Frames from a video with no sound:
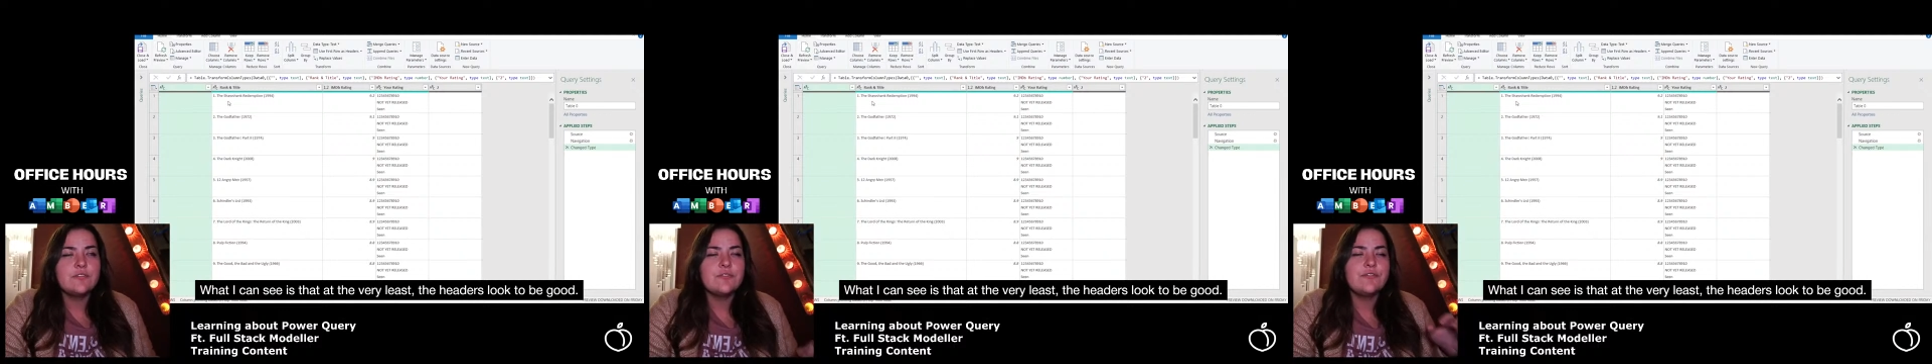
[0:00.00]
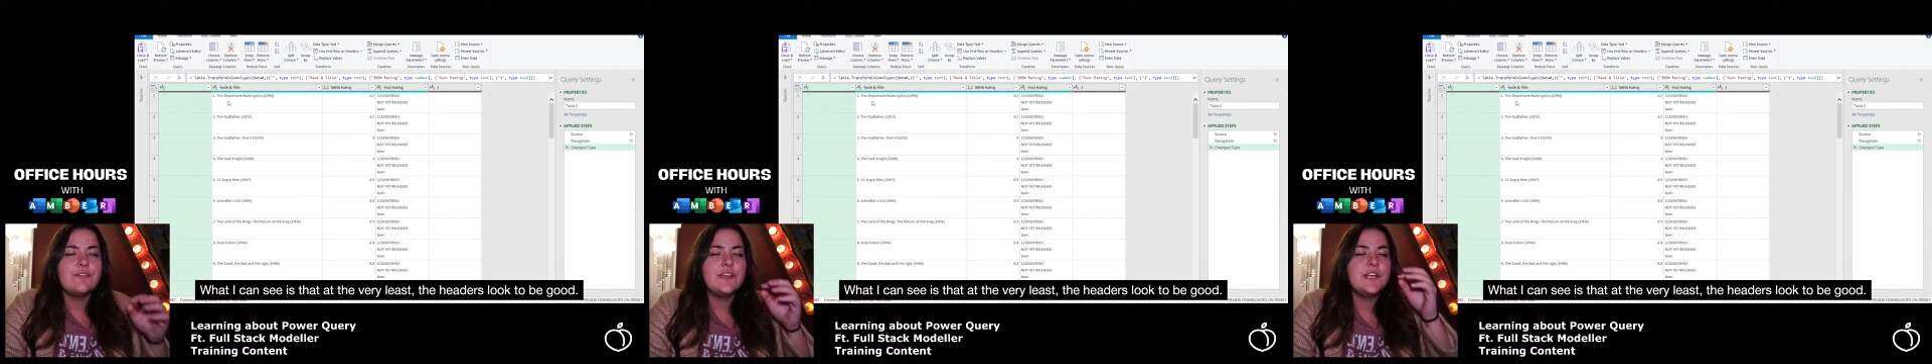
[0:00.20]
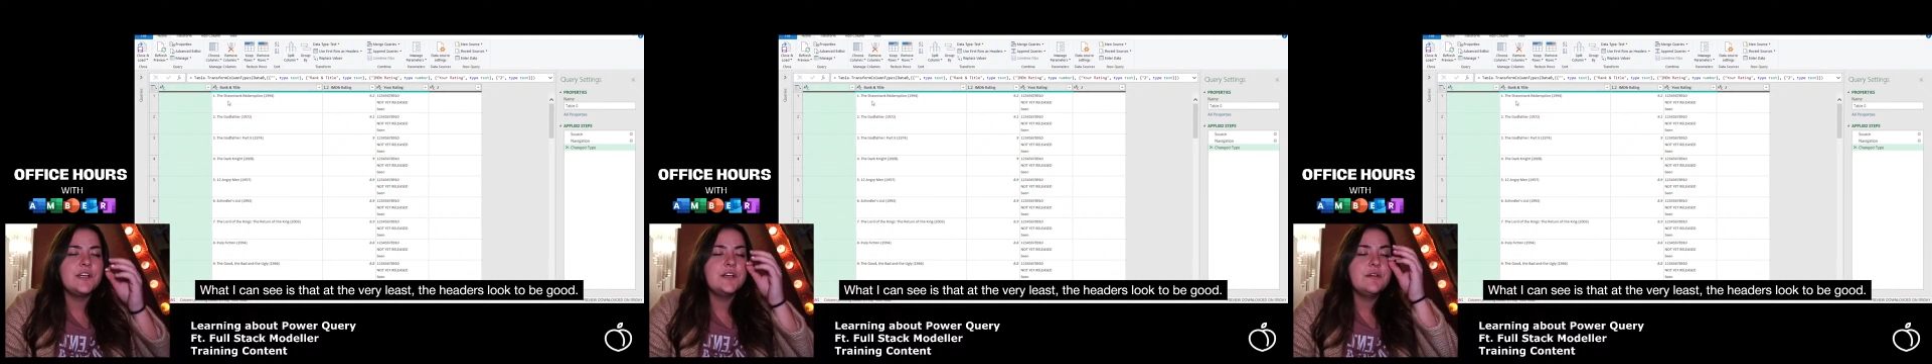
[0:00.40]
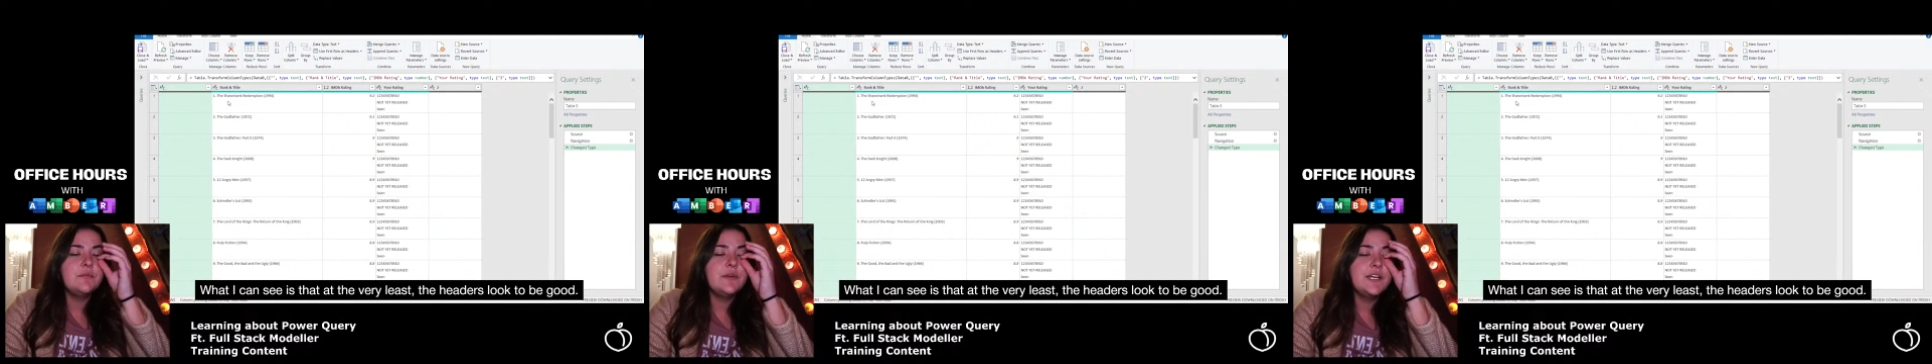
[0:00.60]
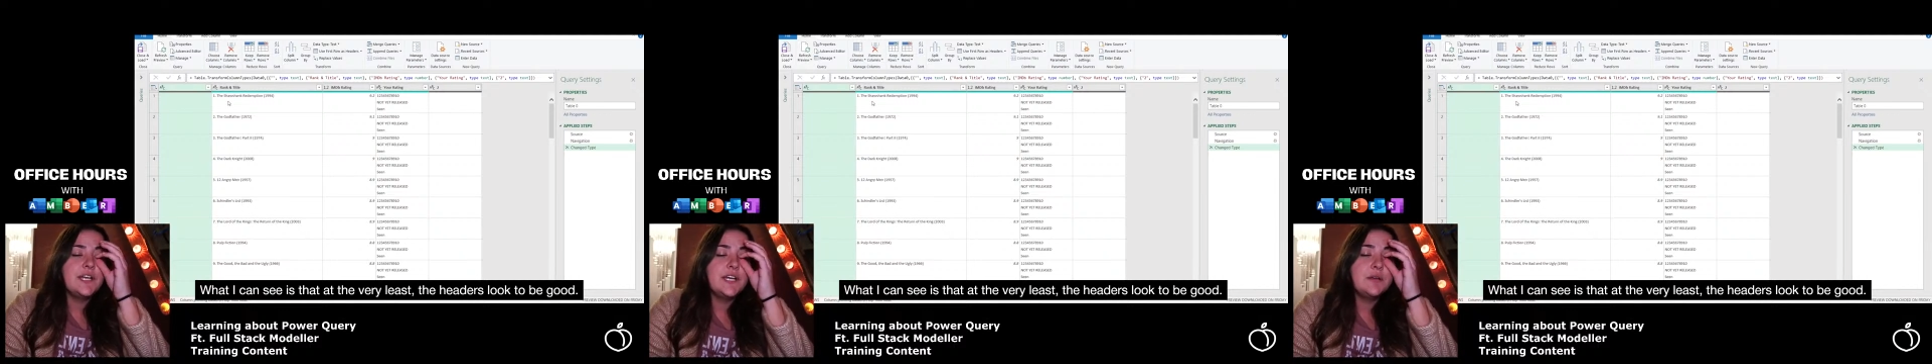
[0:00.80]
fear,
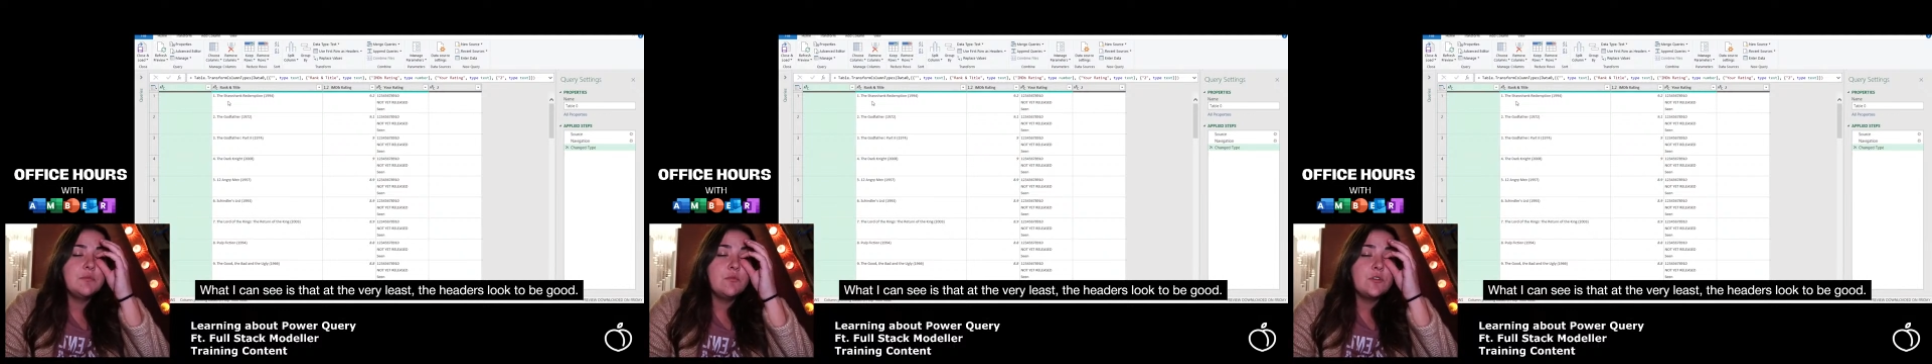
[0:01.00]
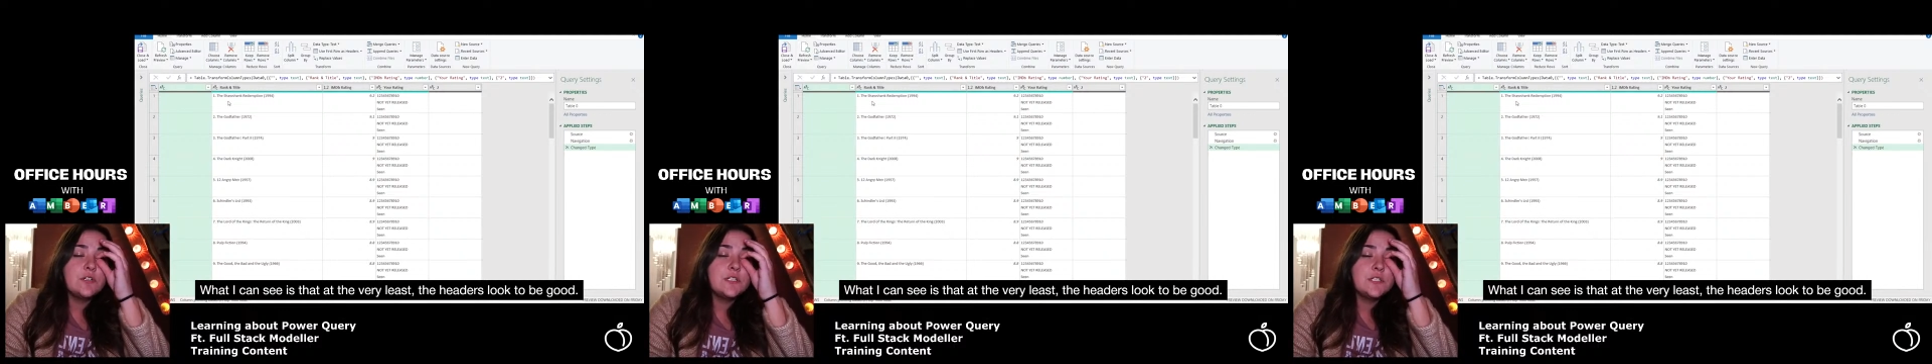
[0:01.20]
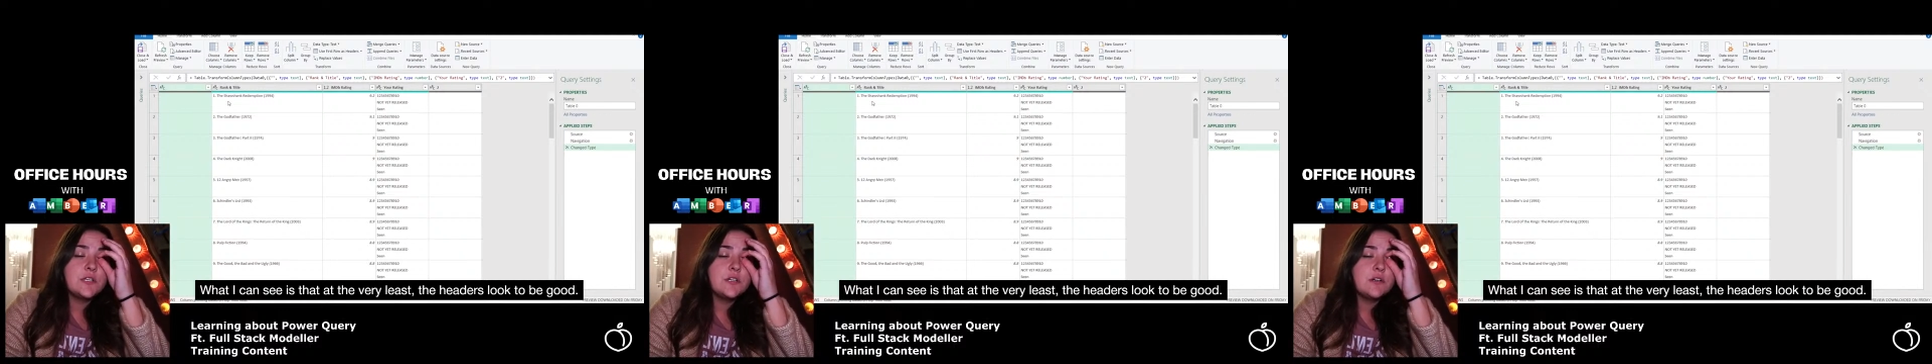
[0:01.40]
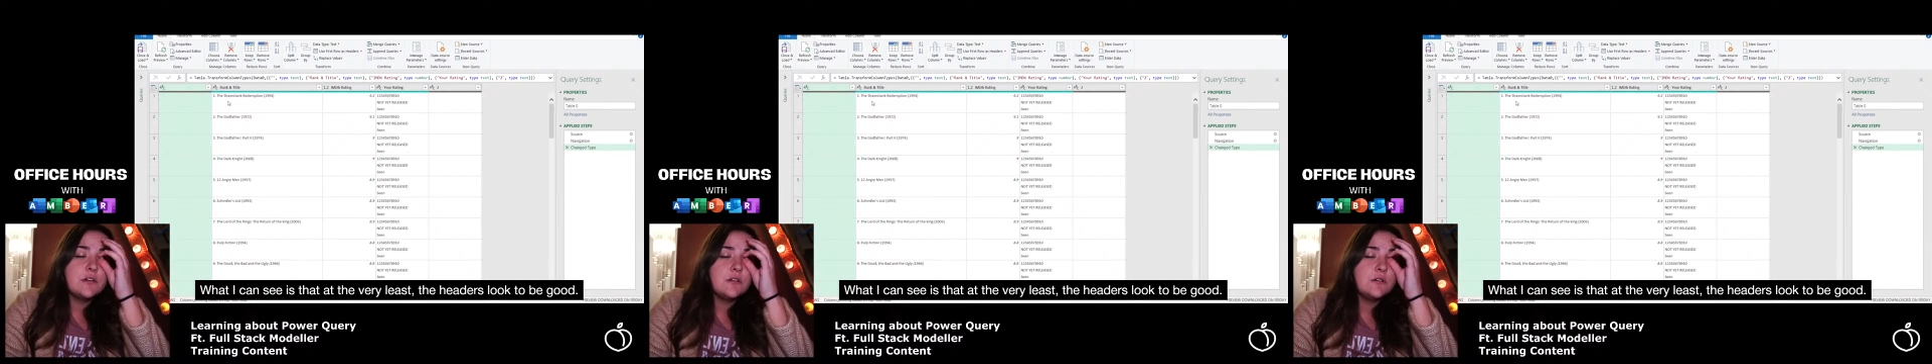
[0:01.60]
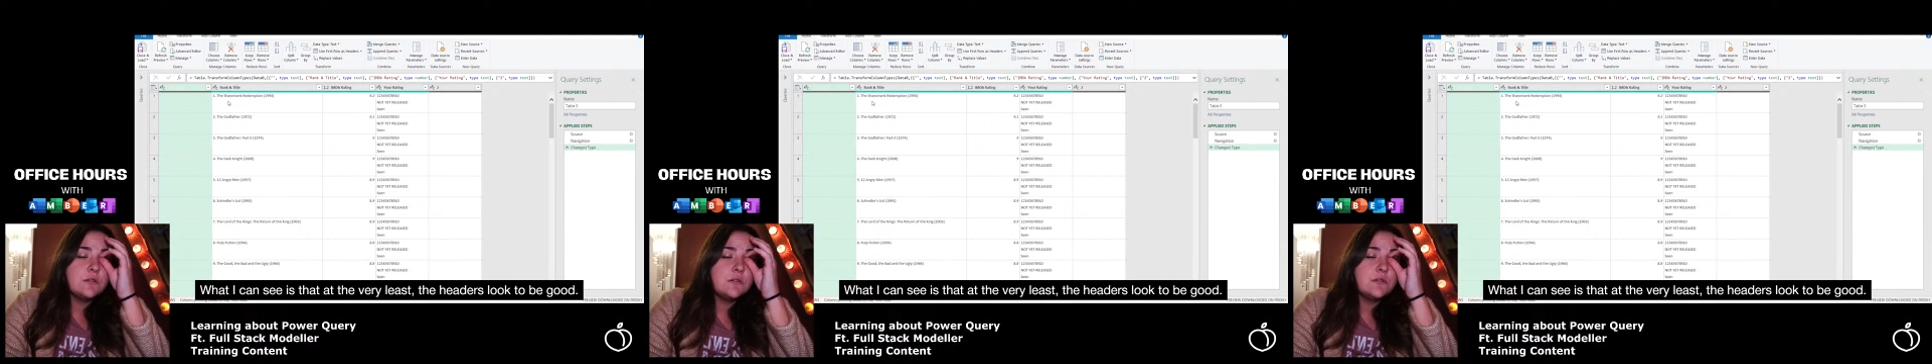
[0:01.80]
but I'm more so,